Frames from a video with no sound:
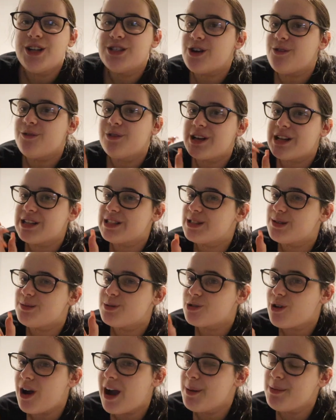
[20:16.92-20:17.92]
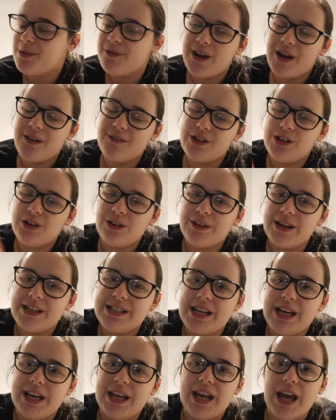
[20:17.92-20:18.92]
Don't forget to subscribe if you haven't
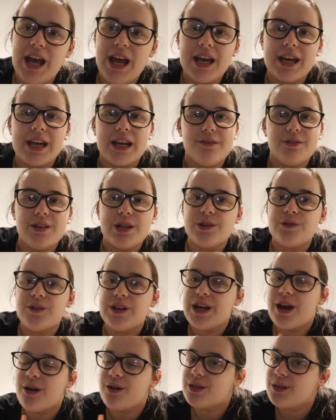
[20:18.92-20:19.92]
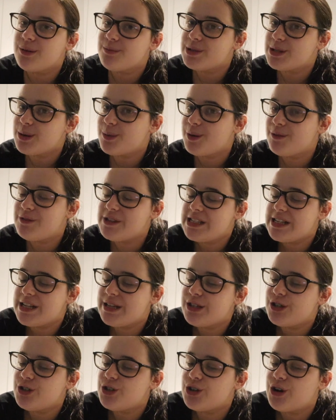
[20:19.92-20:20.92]
already. Give this video a thumbs up if you did
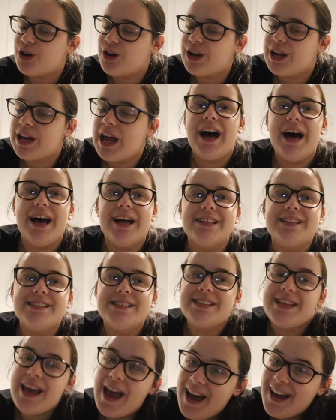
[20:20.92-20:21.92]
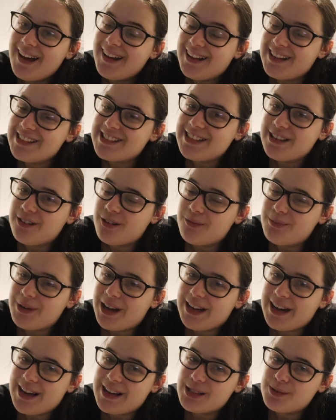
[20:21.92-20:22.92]
enjoy. And yeah, I'll see you on my
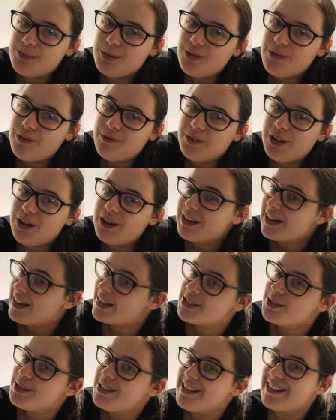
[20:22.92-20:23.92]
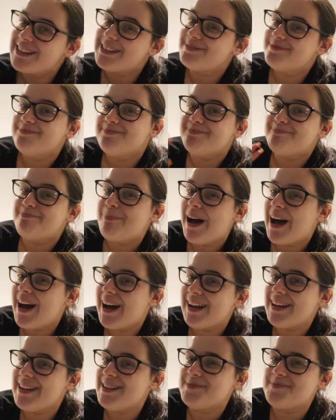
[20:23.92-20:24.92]
next moving vlog next week.
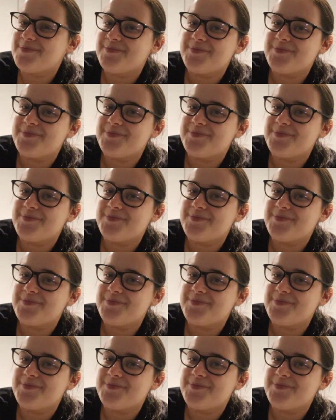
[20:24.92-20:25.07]
Bye.